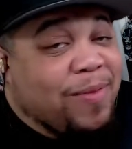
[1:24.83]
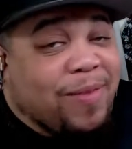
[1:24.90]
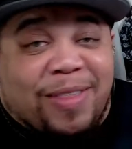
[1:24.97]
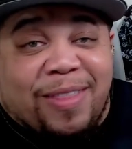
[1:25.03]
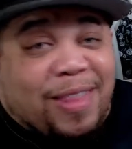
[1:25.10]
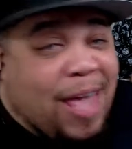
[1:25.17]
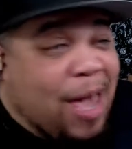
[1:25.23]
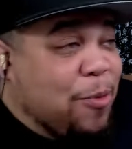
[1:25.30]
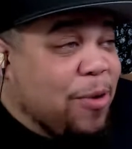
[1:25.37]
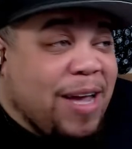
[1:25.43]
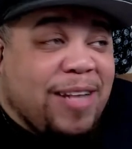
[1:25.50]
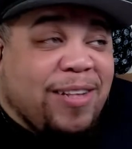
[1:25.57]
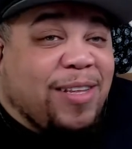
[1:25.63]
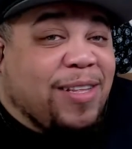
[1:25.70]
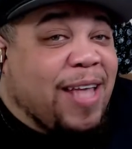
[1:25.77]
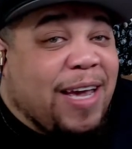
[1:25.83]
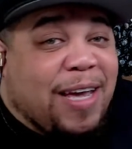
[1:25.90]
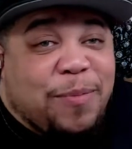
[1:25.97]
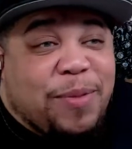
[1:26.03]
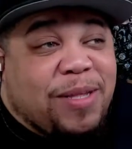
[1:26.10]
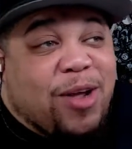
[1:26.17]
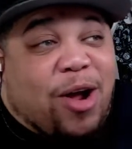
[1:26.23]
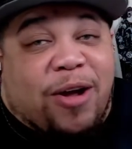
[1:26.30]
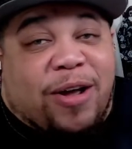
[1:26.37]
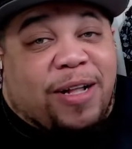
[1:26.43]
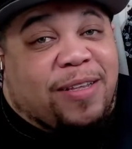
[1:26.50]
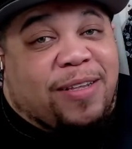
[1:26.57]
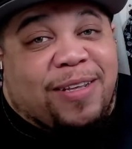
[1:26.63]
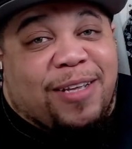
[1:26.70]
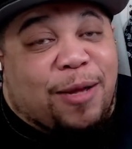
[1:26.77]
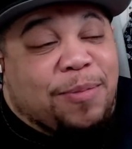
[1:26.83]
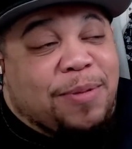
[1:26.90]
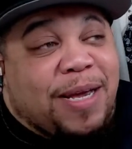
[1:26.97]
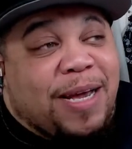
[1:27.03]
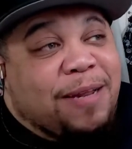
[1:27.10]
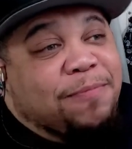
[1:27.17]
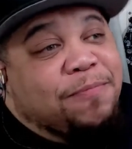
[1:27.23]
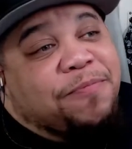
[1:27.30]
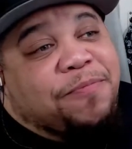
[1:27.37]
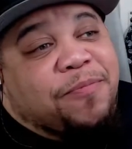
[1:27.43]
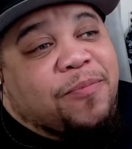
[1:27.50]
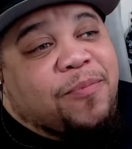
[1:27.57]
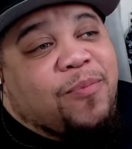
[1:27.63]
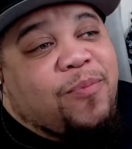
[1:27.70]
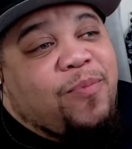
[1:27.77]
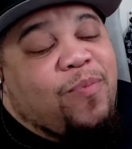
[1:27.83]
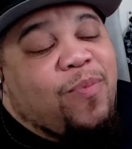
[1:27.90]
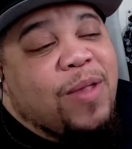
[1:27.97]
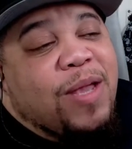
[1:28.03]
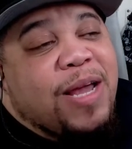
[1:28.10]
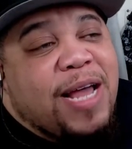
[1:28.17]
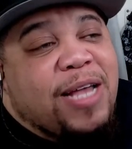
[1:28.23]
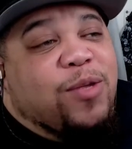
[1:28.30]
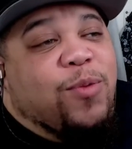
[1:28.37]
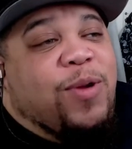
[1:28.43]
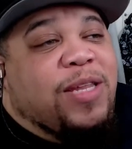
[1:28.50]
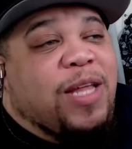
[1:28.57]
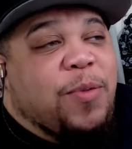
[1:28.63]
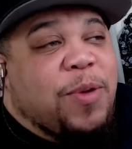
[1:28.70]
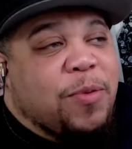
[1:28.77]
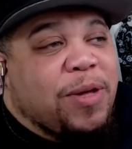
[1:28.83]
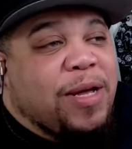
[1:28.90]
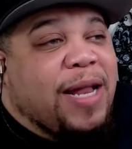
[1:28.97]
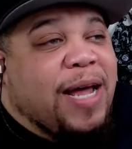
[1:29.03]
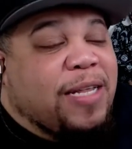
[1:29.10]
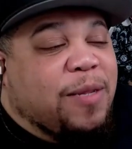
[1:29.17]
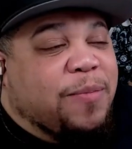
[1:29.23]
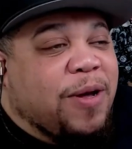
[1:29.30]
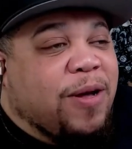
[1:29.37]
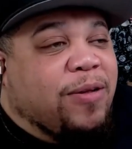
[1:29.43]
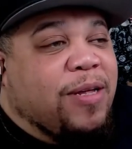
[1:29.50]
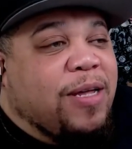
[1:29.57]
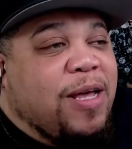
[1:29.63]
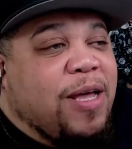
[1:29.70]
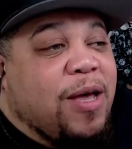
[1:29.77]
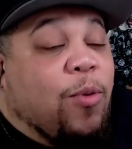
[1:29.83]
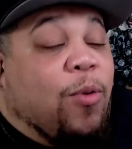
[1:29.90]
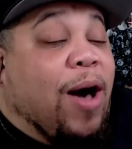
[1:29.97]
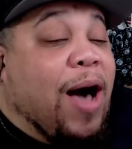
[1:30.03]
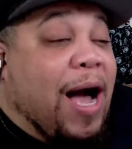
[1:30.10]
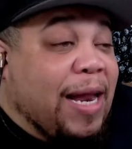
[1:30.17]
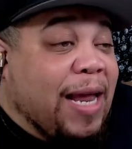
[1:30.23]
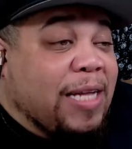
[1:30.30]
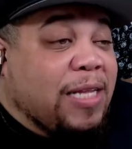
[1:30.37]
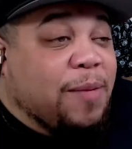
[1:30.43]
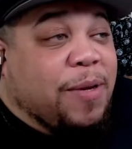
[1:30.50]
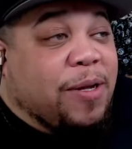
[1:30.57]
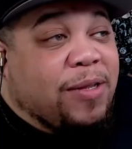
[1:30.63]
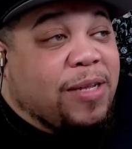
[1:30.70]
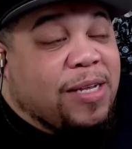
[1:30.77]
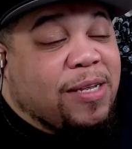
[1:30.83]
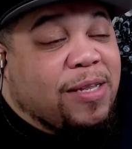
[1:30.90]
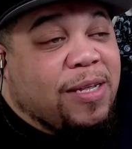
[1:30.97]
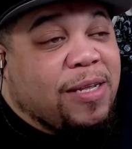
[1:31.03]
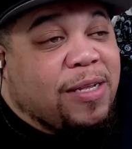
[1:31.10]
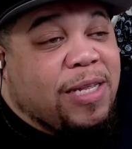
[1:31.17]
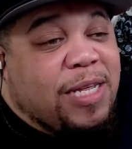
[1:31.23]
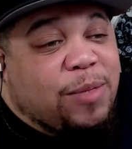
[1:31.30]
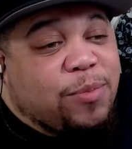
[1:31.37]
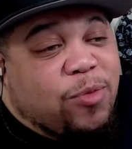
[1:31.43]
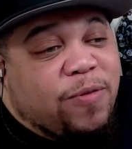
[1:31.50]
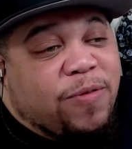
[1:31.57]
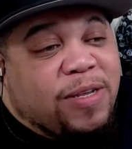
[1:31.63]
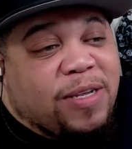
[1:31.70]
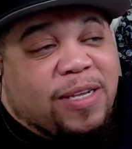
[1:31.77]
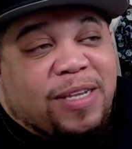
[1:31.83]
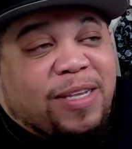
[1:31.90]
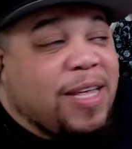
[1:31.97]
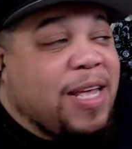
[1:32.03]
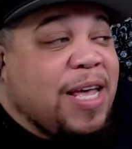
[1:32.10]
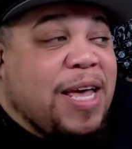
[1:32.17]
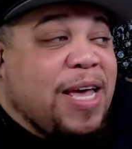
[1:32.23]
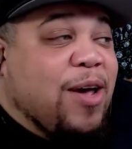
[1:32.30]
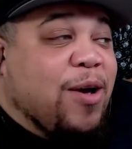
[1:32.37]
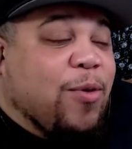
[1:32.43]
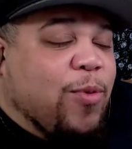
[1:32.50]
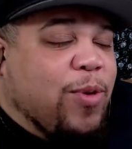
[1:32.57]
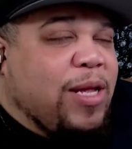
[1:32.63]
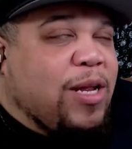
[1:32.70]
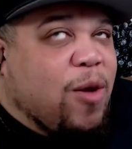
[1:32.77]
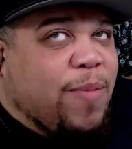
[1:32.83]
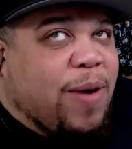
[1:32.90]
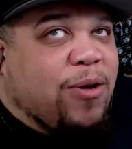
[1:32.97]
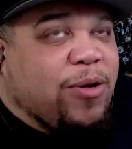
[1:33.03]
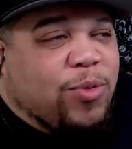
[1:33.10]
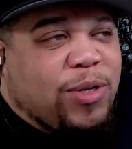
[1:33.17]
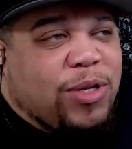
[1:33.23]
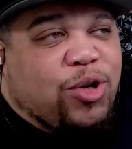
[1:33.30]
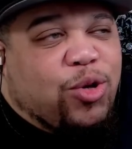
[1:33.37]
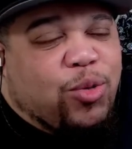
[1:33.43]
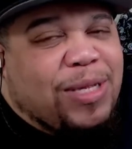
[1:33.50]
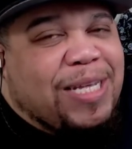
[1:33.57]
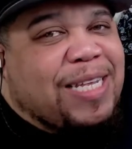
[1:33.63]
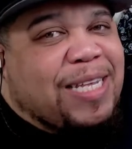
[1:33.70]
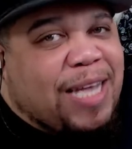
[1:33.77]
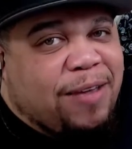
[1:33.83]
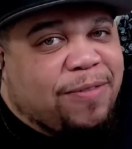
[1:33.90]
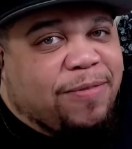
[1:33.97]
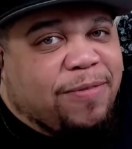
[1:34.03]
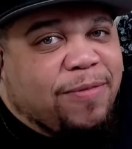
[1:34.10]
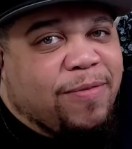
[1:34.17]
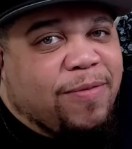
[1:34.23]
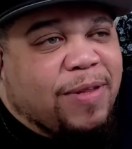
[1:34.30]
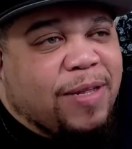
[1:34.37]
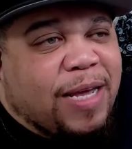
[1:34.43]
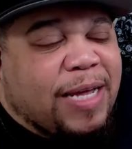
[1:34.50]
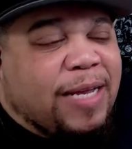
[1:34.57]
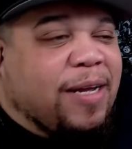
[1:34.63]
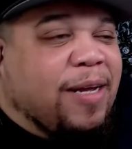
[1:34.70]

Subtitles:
they were easy. They could be targets. You know what I'm saying? And that's the one thing we really liked about, well, I liked about these movies is really nobody was really truly safe. And